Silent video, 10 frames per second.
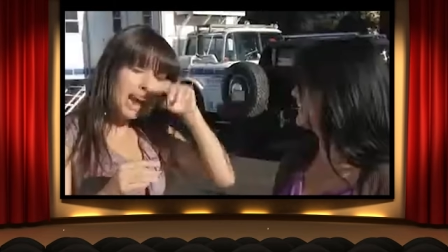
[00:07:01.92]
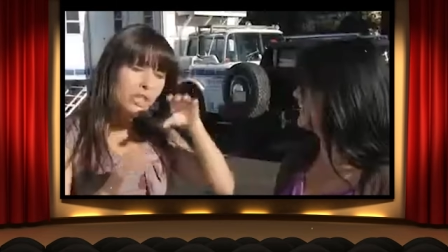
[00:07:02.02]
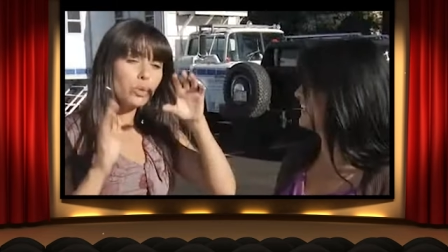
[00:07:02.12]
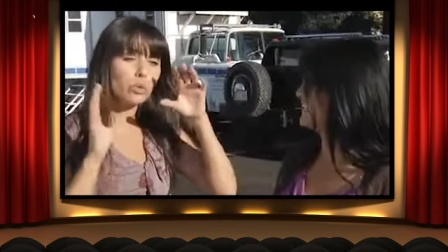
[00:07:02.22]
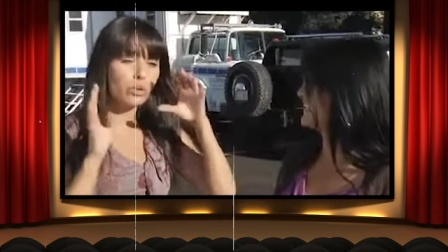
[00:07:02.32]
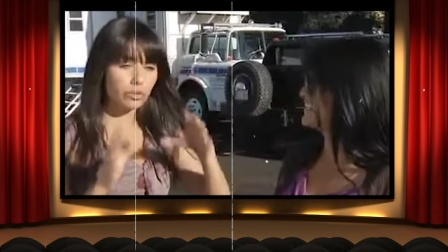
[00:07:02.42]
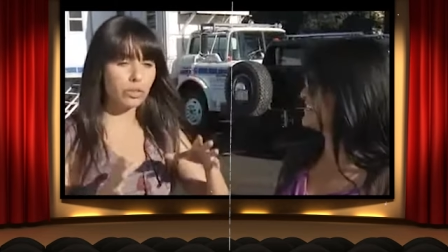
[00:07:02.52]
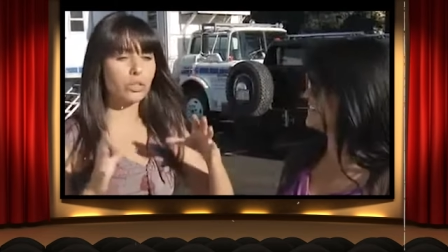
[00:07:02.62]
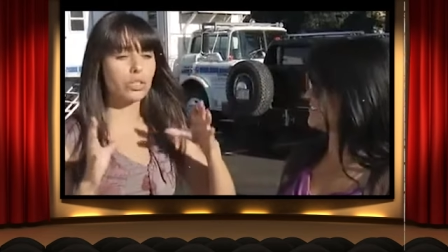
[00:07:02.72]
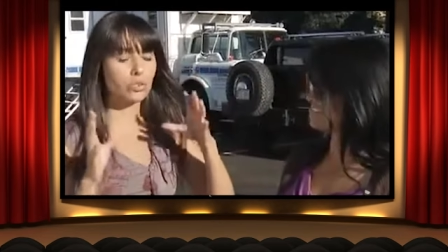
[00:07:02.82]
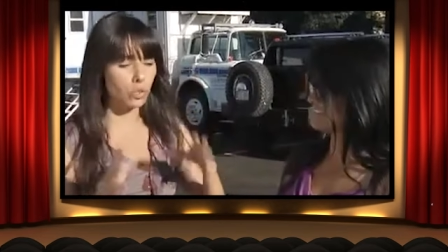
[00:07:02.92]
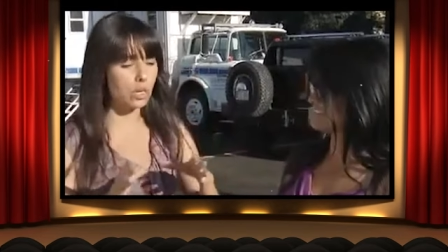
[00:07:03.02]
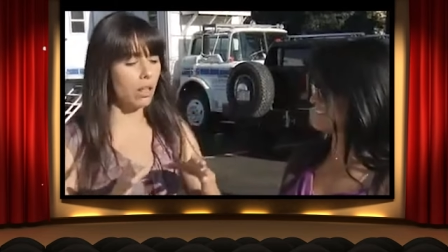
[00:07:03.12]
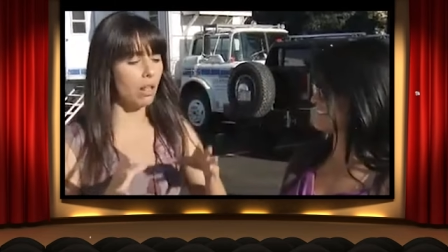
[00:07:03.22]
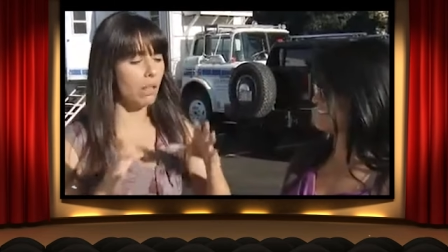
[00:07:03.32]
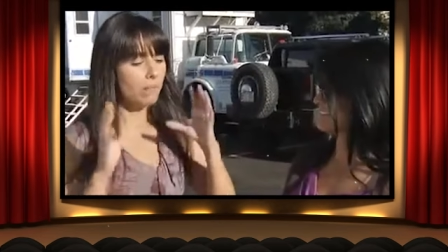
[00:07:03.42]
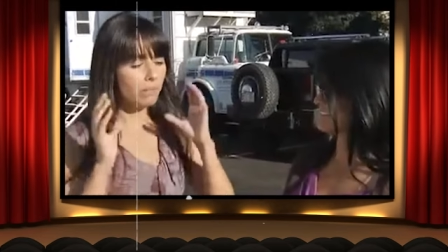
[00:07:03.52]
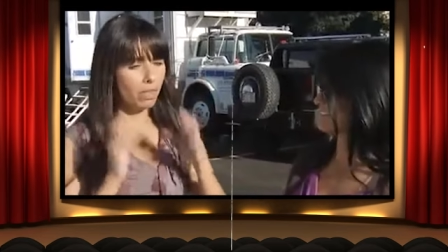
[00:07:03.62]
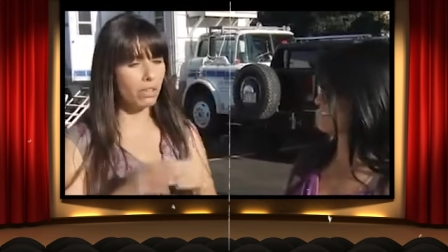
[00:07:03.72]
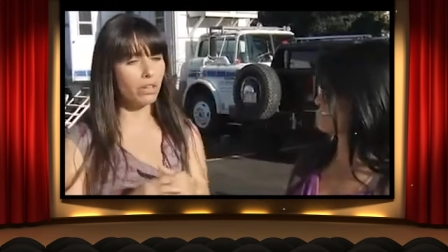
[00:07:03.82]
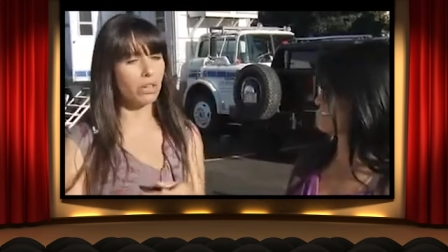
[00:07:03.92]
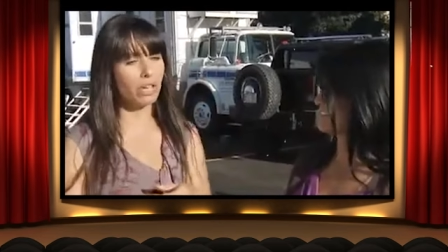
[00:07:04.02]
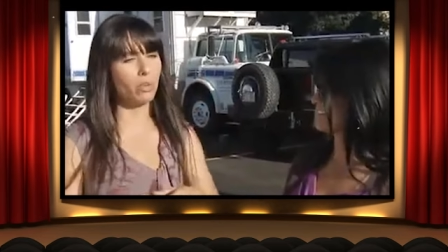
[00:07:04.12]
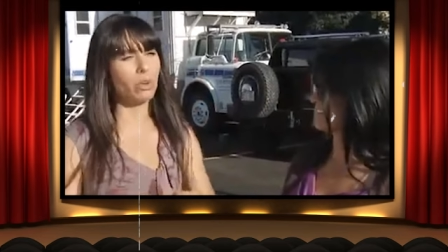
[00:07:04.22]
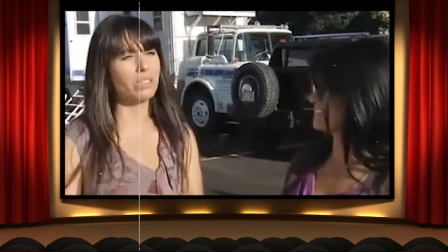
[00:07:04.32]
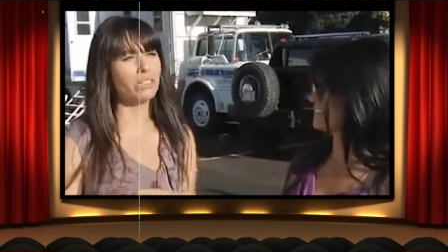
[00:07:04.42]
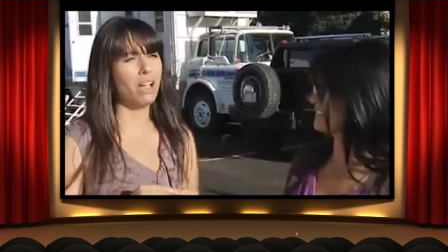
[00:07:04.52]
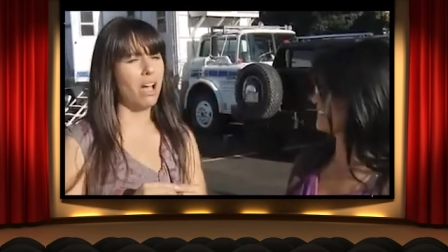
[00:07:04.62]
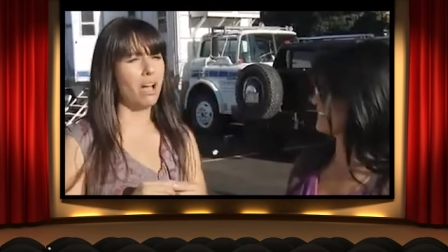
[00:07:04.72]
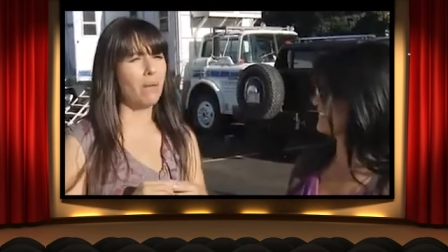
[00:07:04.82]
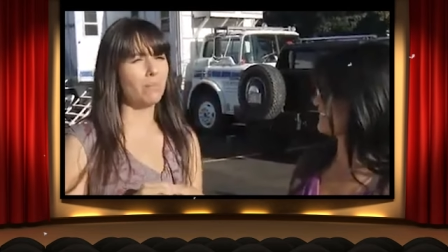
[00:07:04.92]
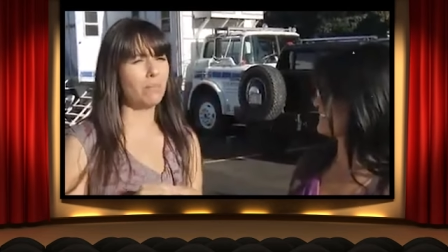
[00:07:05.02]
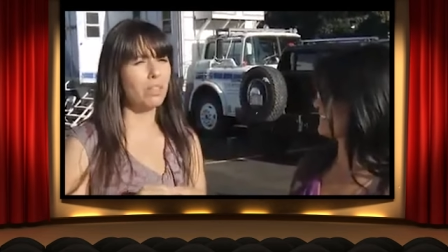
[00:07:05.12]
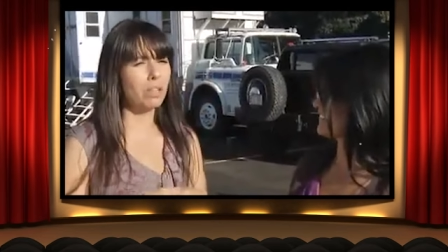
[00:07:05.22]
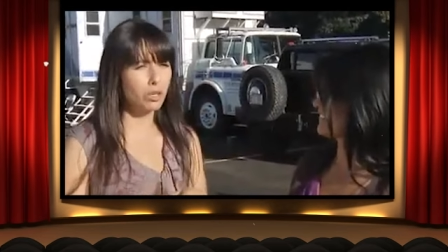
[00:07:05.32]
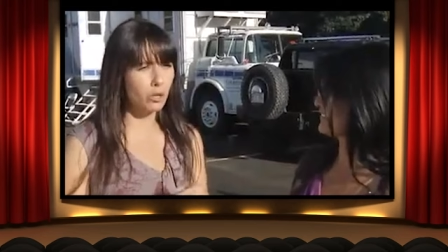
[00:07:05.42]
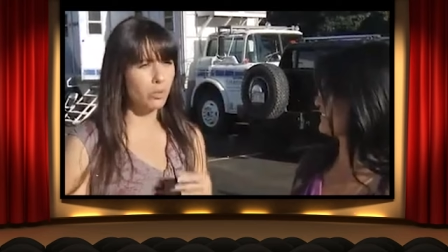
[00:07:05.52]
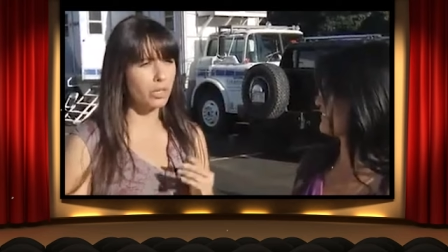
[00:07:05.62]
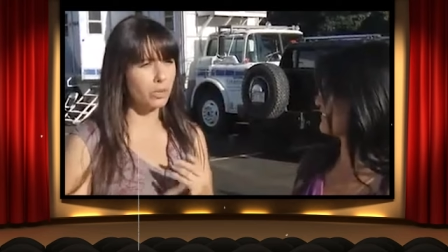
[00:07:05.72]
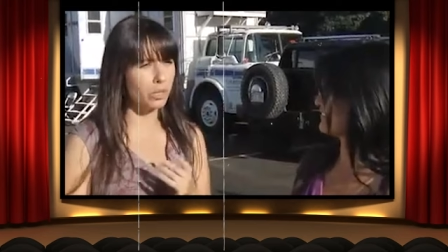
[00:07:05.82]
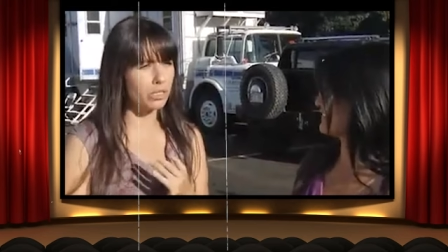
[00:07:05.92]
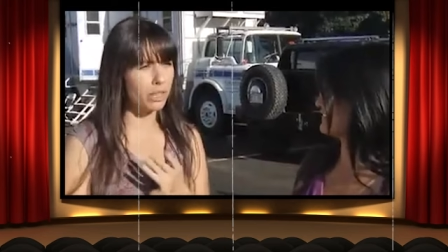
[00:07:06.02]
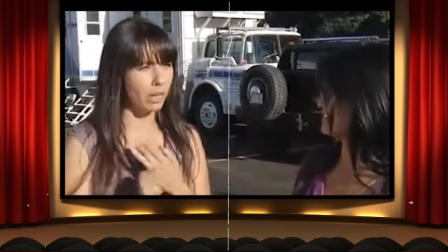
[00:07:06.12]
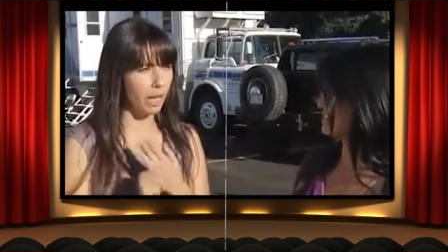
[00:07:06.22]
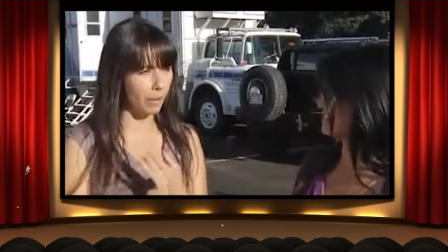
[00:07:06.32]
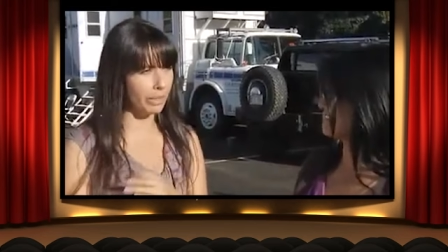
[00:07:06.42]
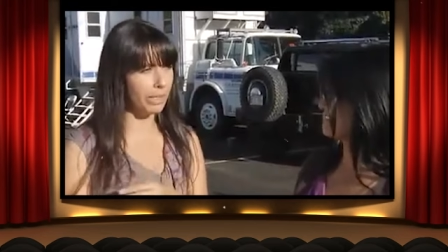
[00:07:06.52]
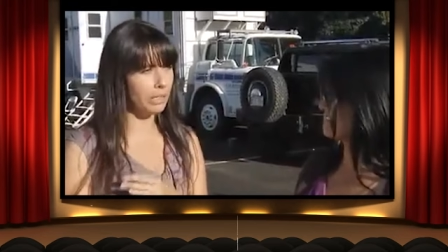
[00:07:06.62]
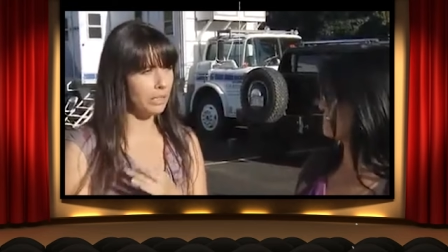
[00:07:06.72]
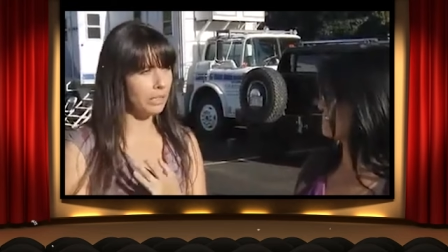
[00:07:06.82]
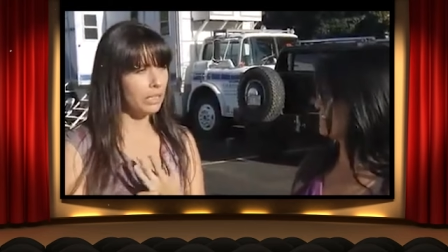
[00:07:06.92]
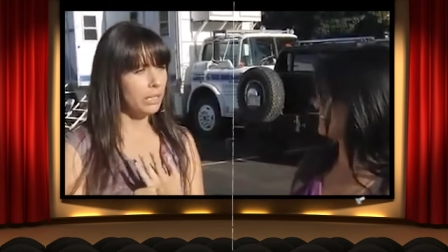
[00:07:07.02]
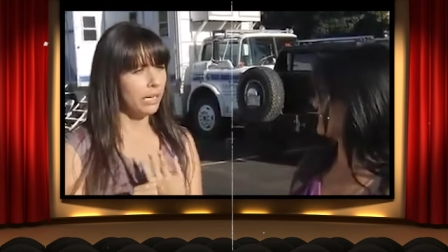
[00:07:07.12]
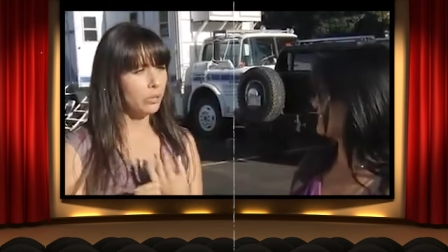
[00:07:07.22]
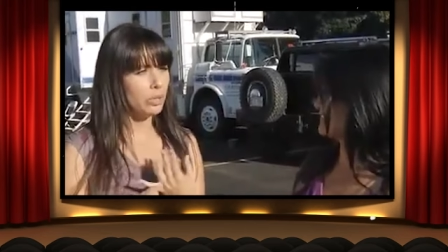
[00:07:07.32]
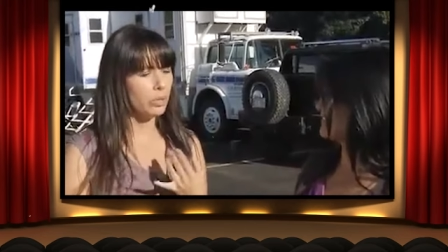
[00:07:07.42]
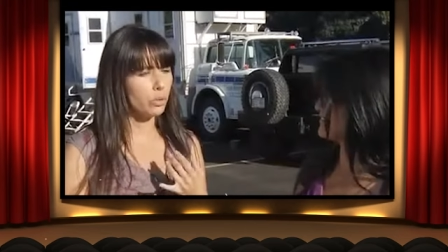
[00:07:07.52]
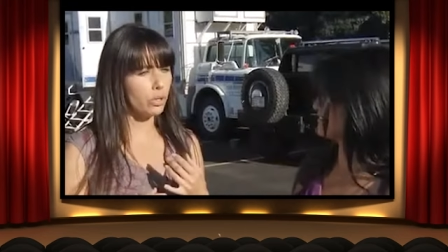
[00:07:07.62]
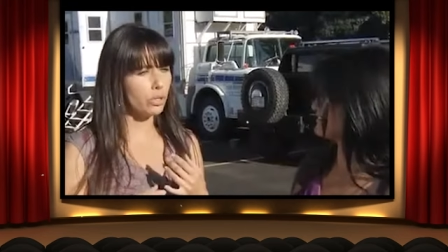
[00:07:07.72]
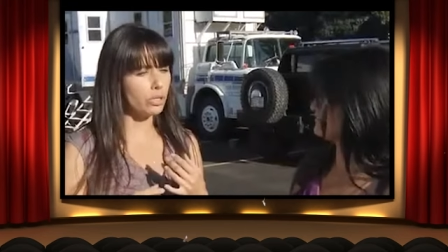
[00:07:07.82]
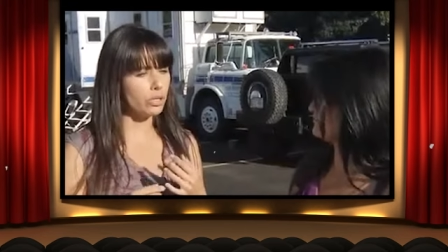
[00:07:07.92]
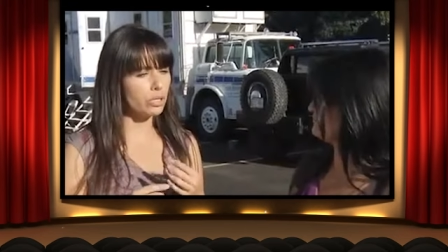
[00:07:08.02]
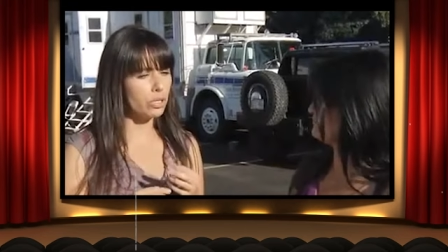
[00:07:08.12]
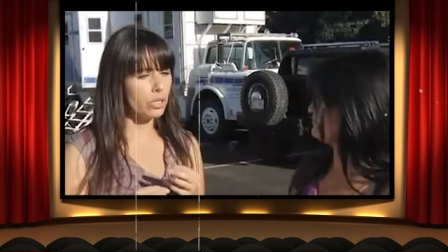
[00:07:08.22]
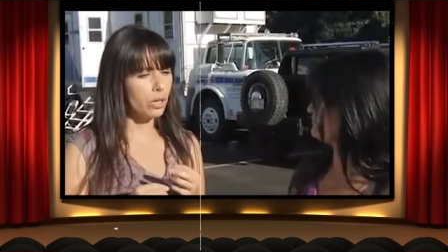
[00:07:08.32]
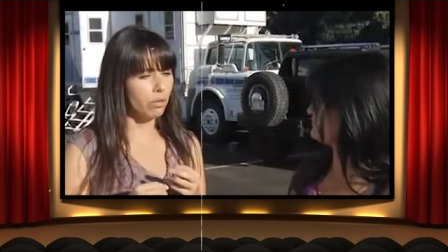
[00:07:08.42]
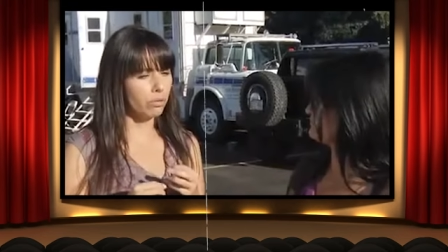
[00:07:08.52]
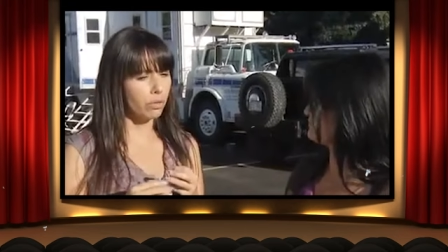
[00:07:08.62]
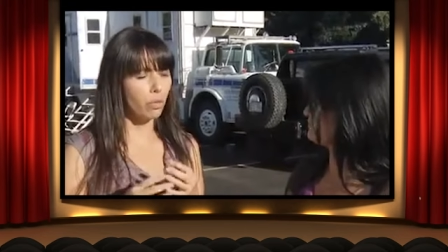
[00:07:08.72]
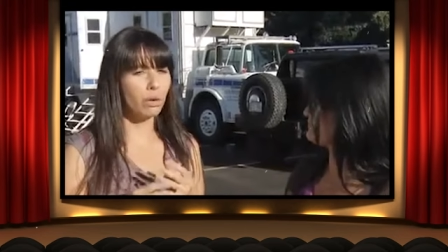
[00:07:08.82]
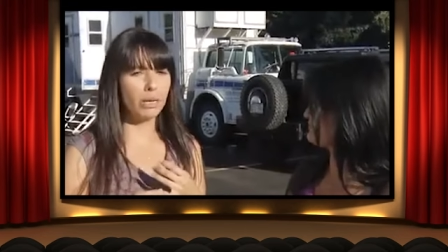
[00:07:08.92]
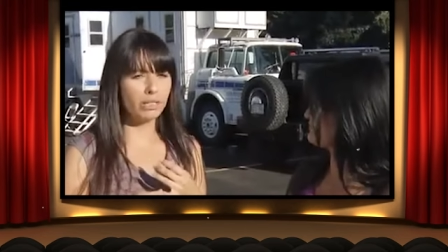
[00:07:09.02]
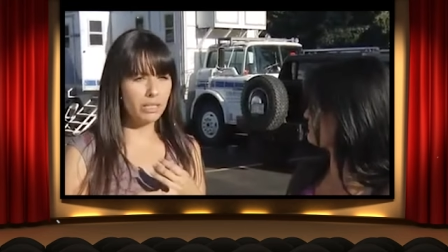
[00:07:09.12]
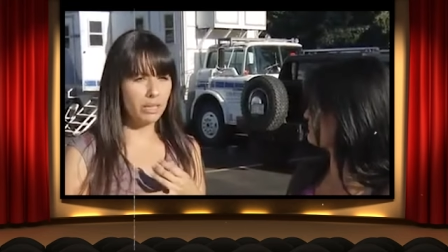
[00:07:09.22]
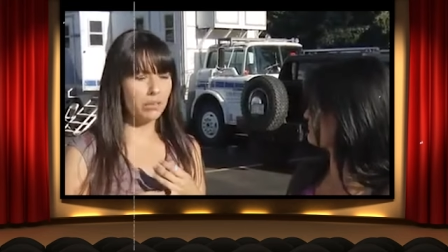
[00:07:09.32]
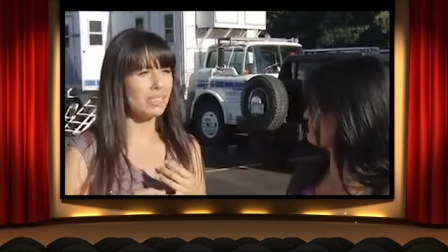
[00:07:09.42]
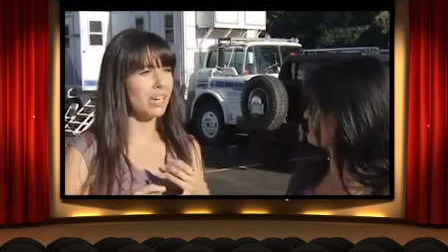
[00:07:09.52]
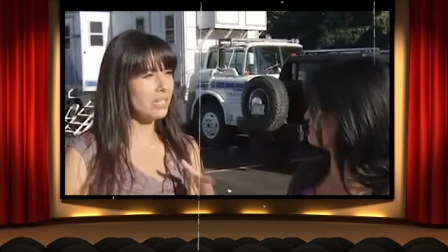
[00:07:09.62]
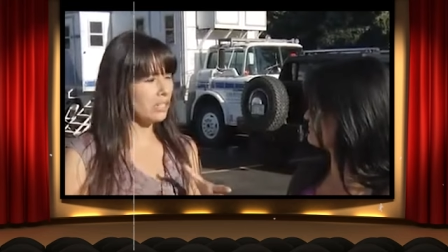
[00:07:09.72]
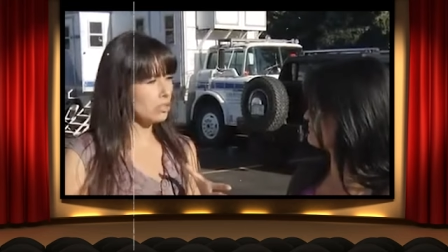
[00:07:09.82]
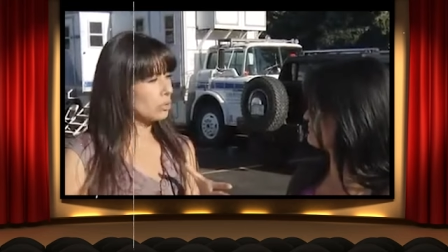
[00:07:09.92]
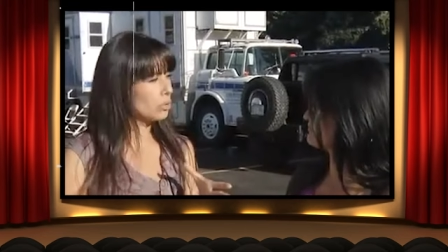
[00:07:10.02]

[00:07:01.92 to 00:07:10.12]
actual first real theater gig was um, Theater New Brunswick's Young Company, and we toured for four months. I was nineteen years